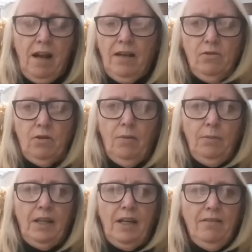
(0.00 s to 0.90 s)
are you
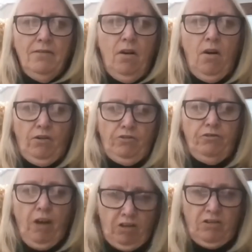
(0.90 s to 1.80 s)
coming in or
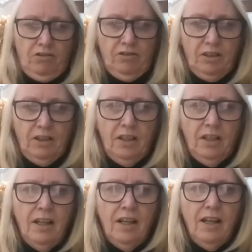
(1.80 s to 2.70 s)
not?
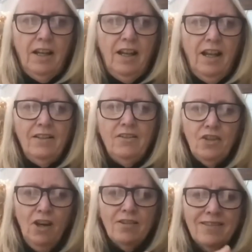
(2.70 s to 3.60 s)
And
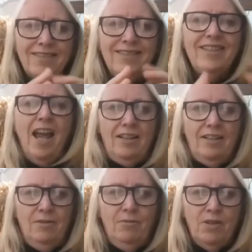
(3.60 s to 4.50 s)
just
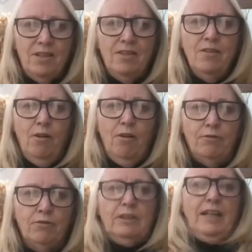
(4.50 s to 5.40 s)
that was
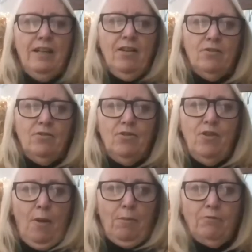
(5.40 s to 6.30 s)
enough to get us to
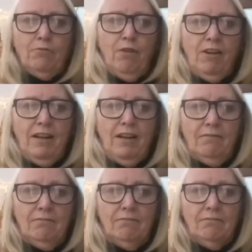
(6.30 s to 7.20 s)
jump and run
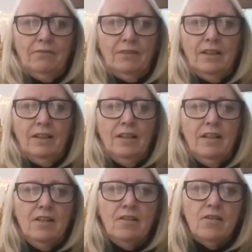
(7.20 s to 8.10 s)
in.
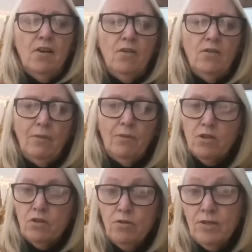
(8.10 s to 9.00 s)
So there
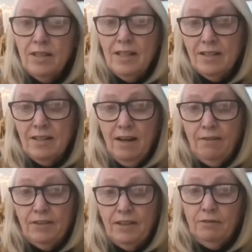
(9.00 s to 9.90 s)
was two seats
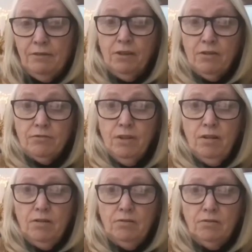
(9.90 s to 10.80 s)
left in the front row.